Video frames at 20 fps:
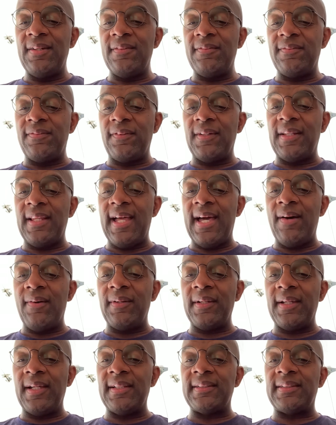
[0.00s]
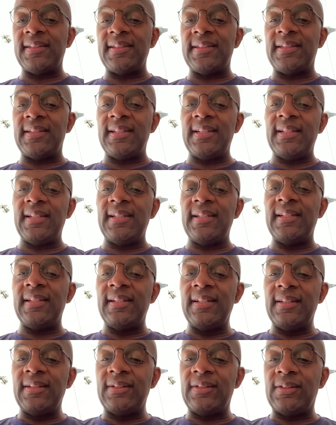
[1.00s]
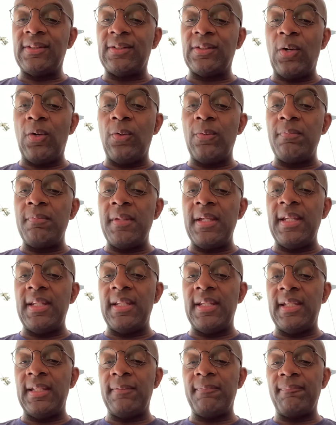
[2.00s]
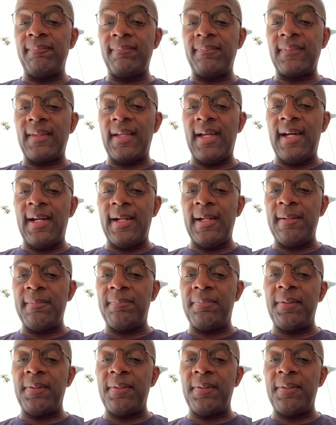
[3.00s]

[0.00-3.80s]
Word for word: for allowing us to see so many uh,